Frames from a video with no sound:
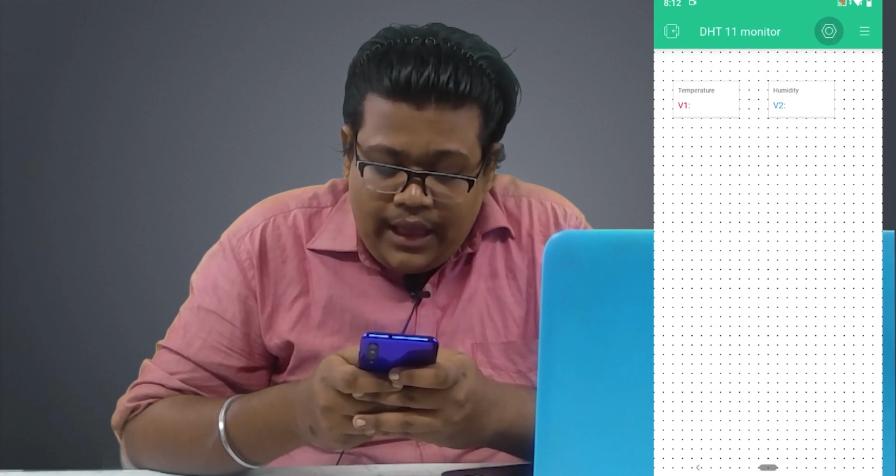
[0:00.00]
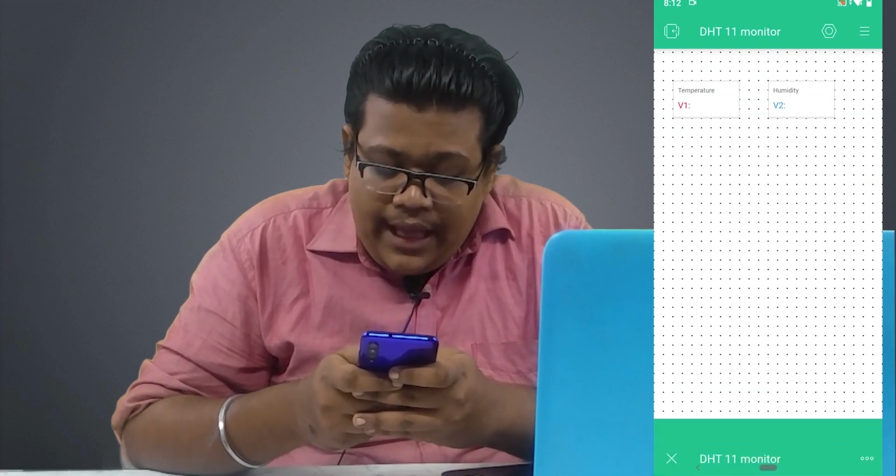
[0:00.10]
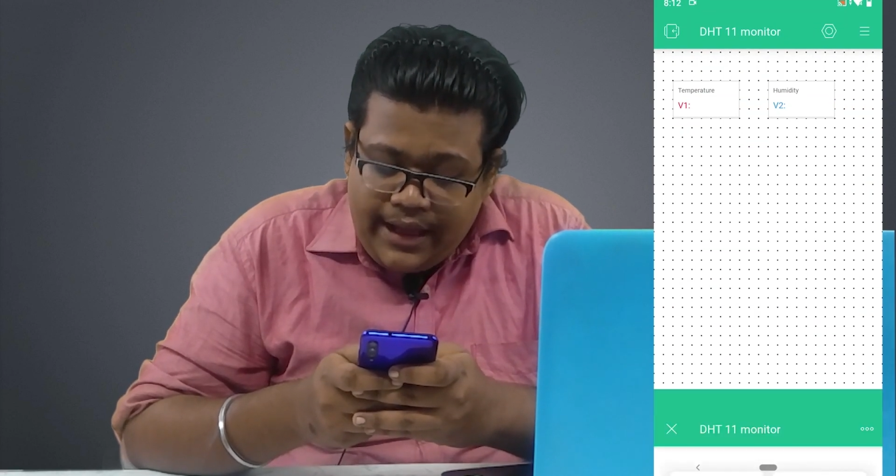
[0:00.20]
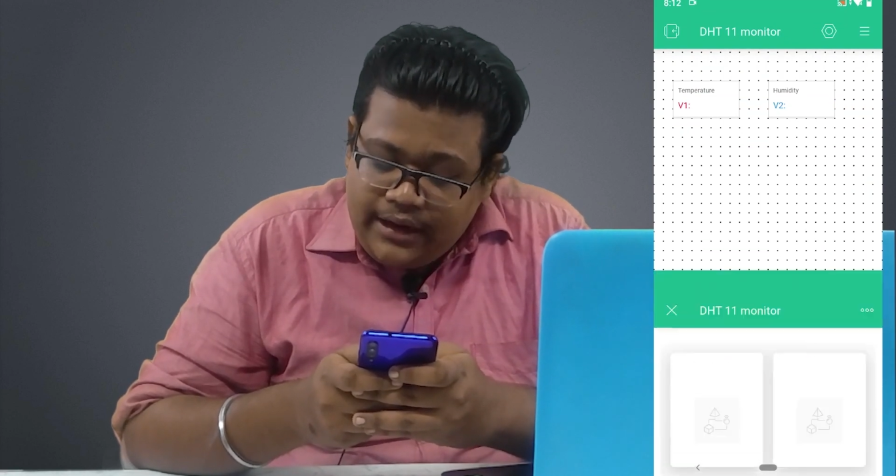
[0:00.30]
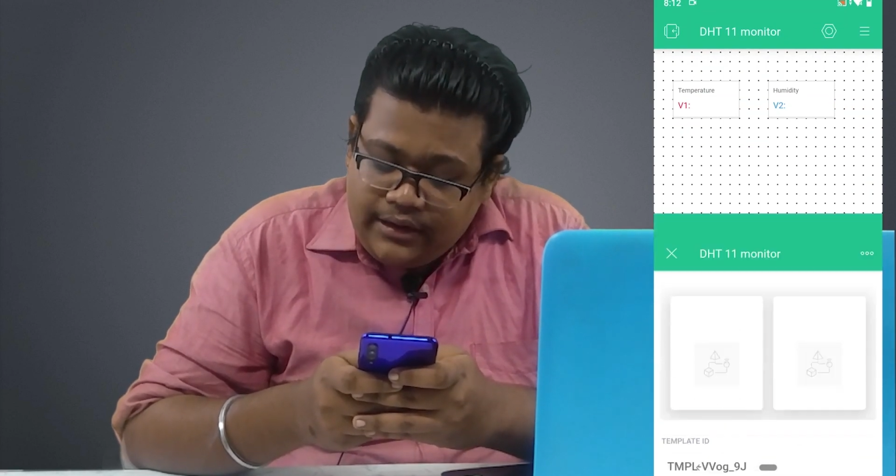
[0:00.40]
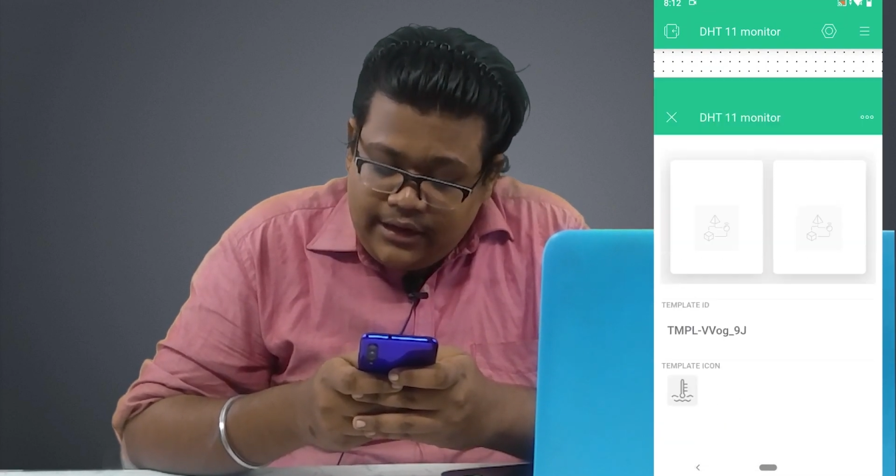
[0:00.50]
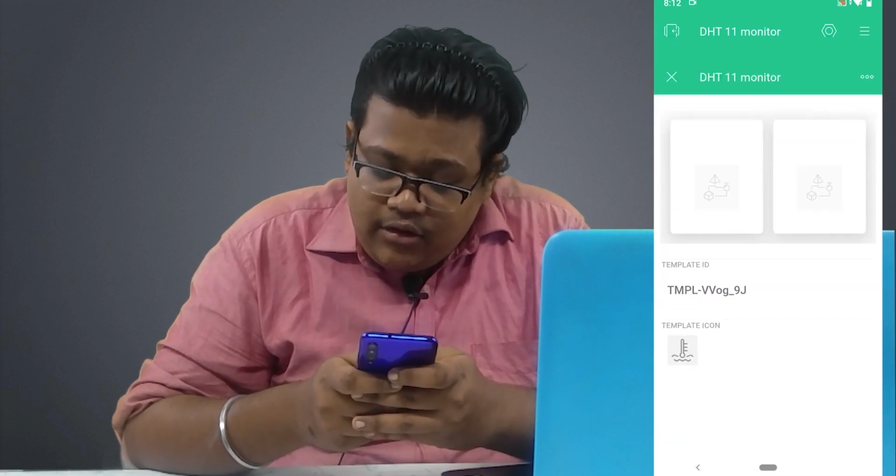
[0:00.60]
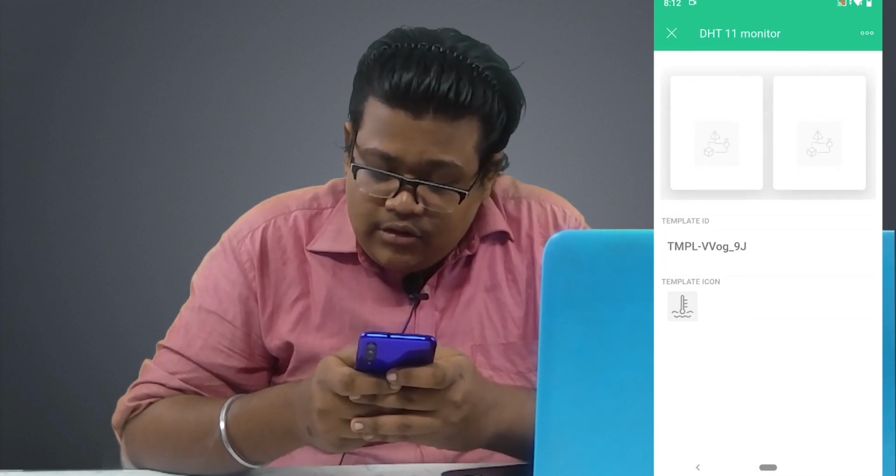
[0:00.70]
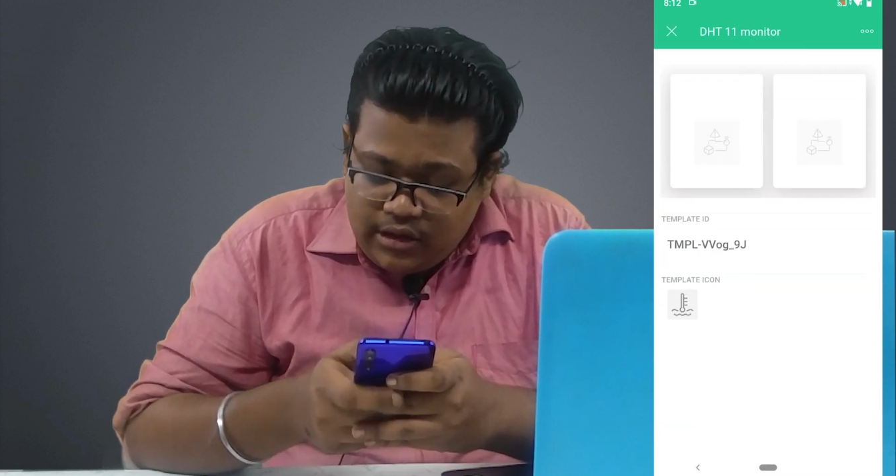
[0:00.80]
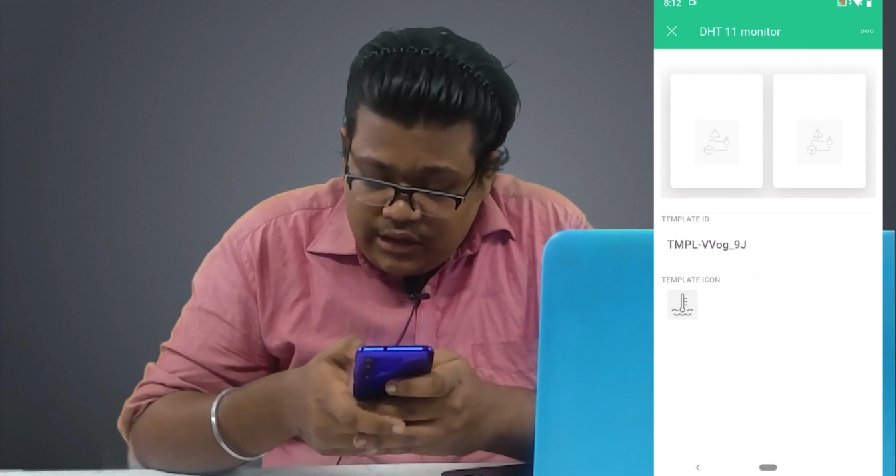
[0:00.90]
Again click
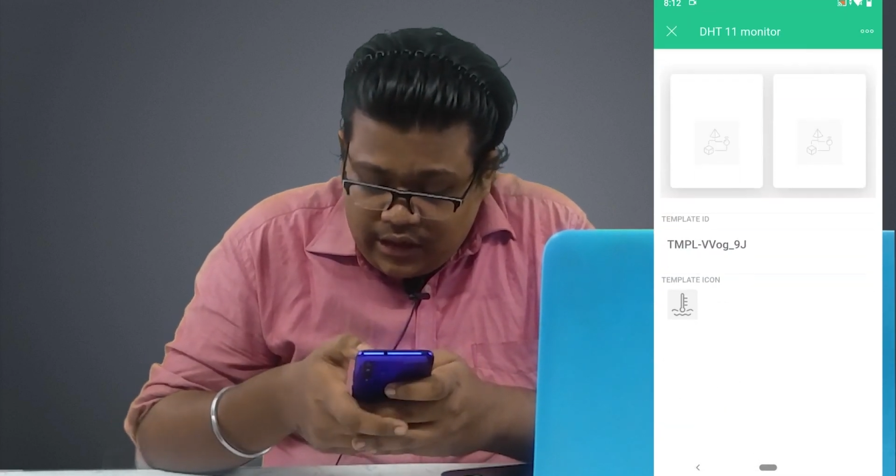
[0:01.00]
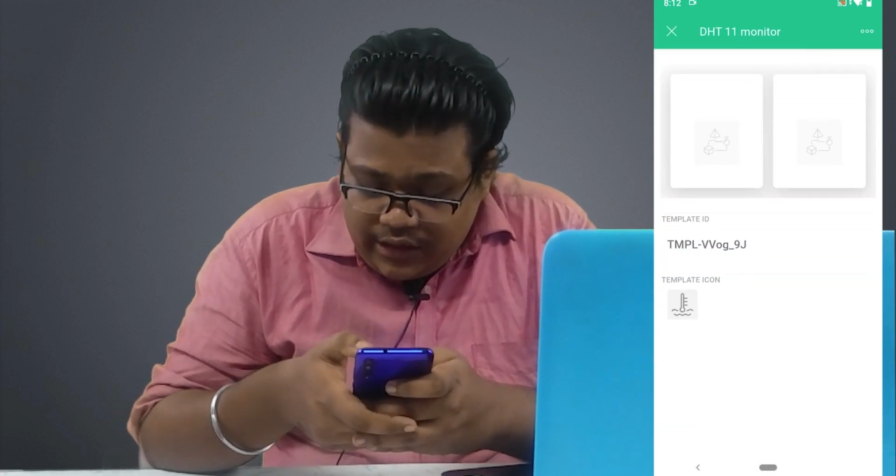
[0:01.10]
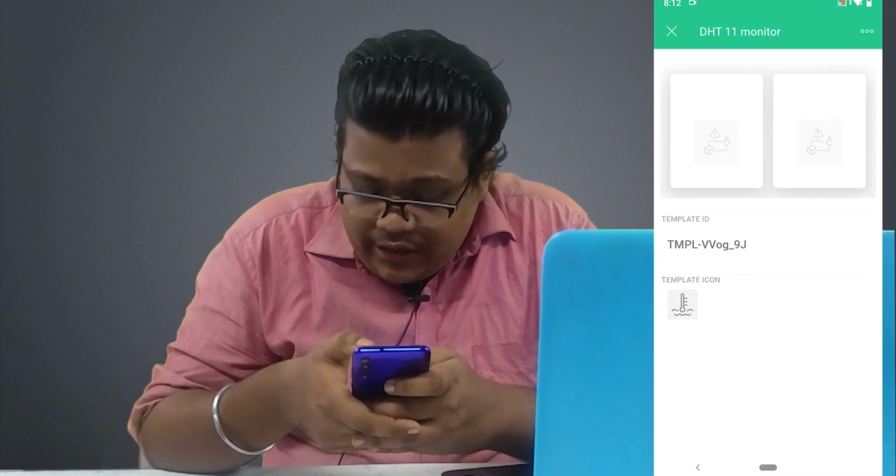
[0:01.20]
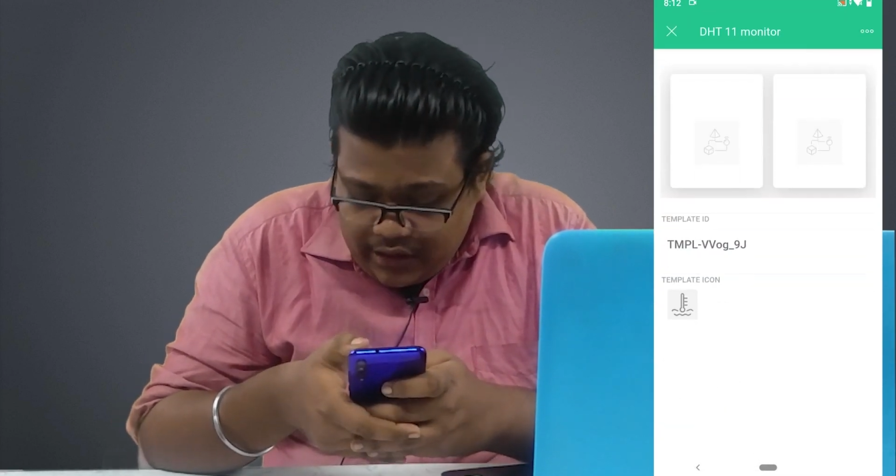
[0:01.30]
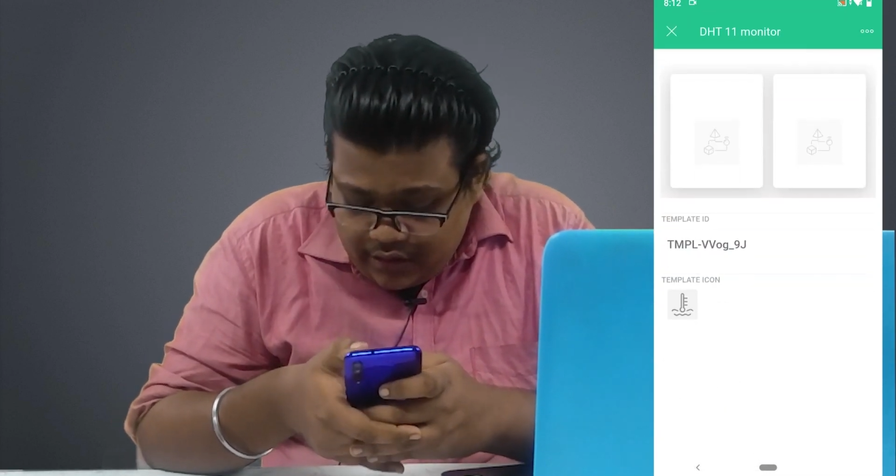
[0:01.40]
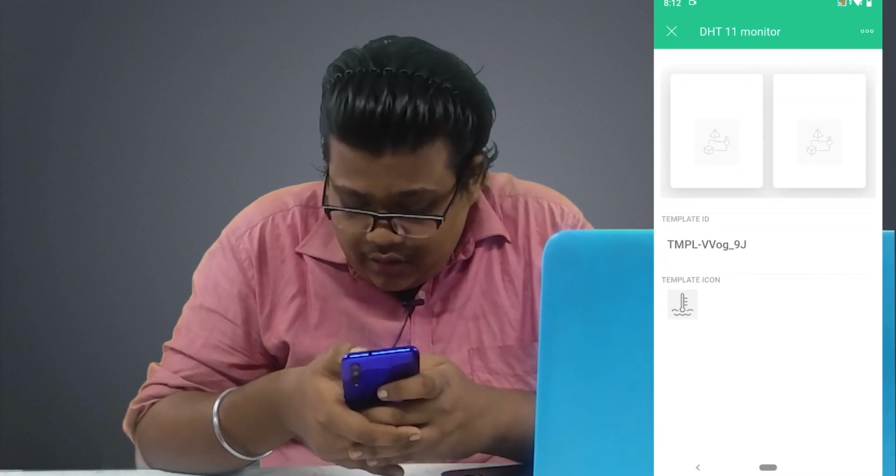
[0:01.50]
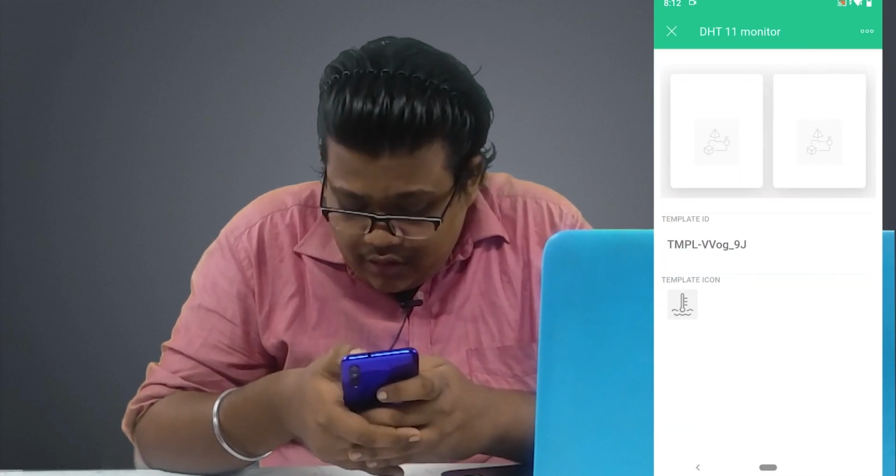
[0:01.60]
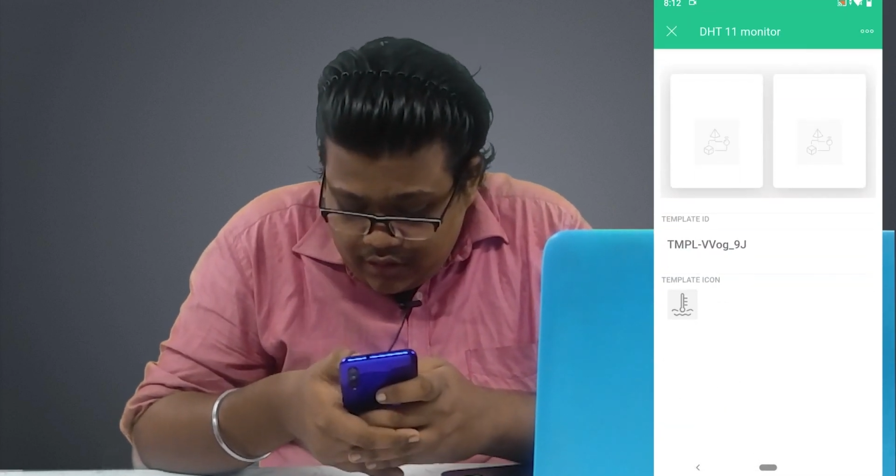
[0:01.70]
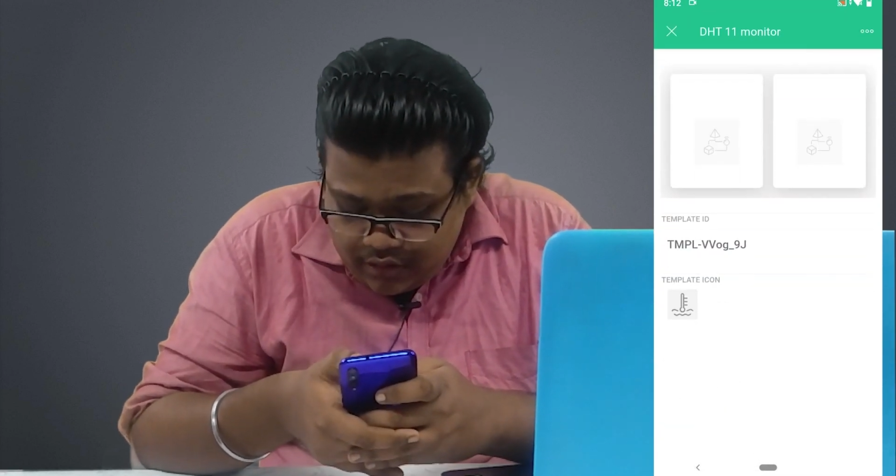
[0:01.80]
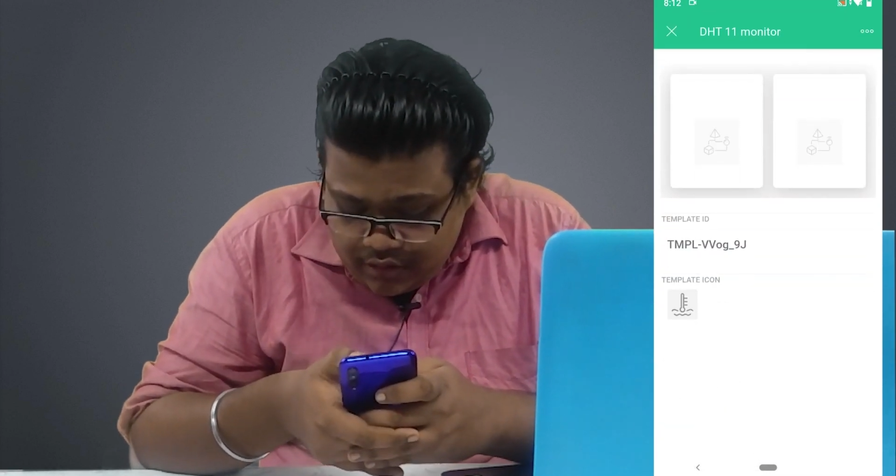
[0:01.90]
on the NUT icon.